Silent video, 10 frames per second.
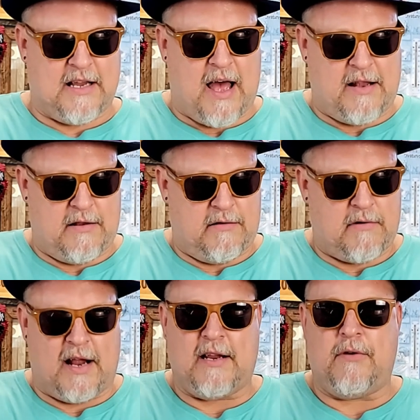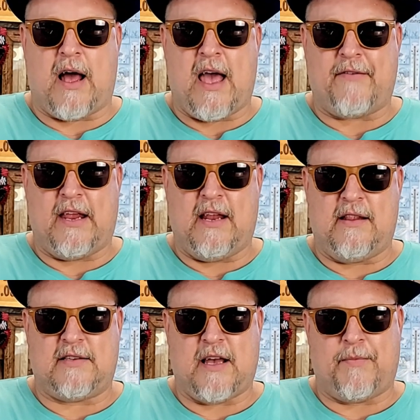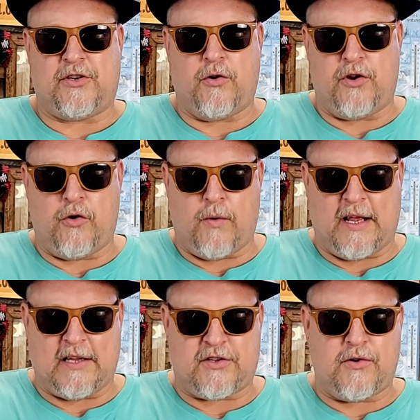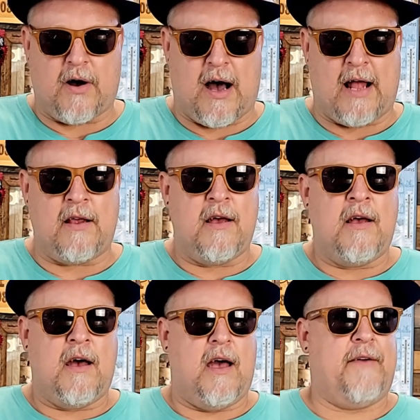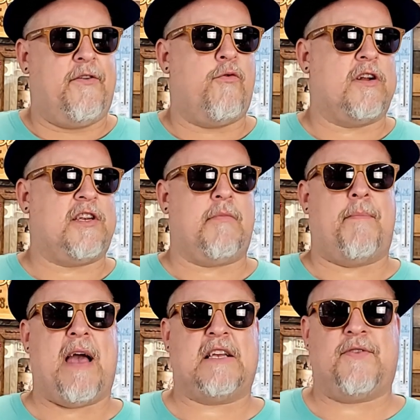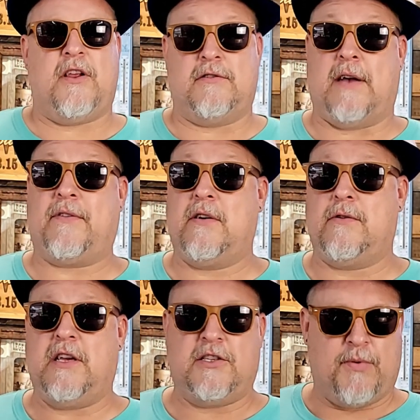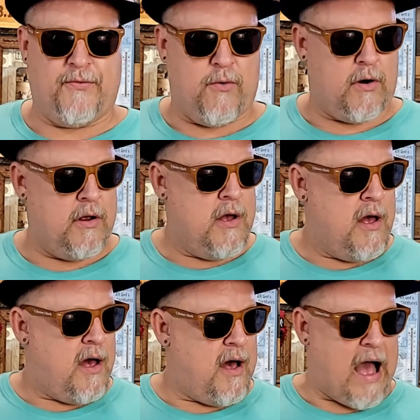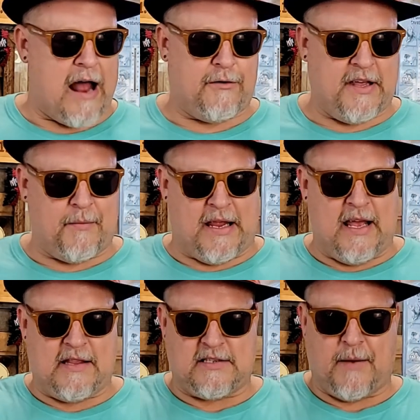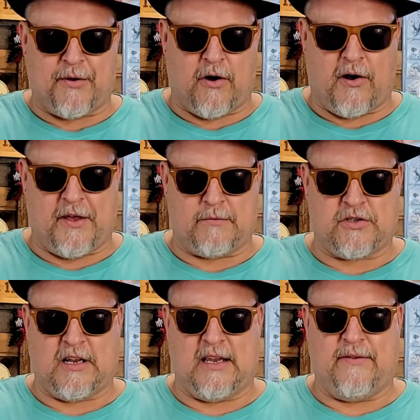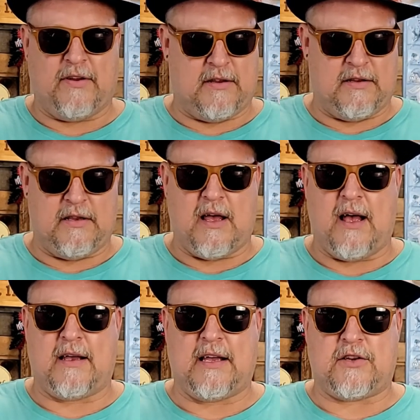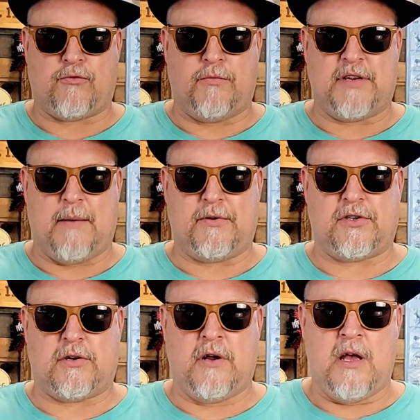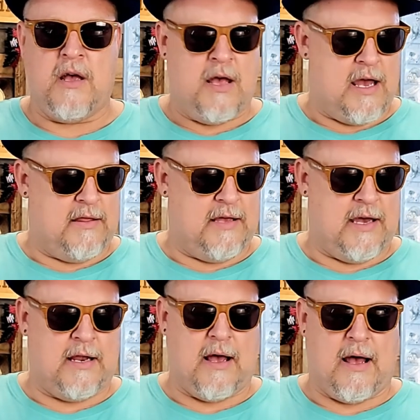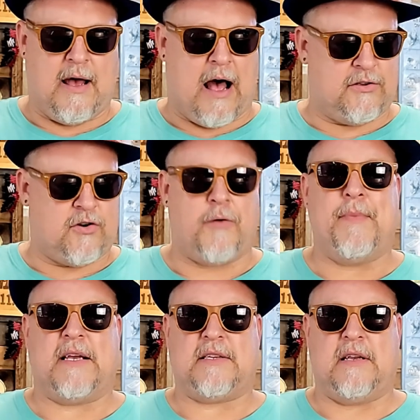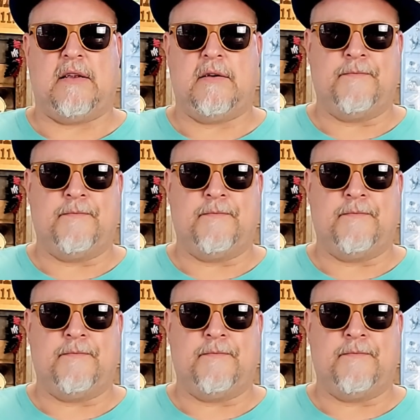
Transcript: not. I haven't heated this up, but you don't want to get it too hot. If you've watched any of my past videos, I've killed yeast before. I don't think I'm going to heat this up at all. I think I'm just going to leave it get to room temperature, and then I'll start mixing.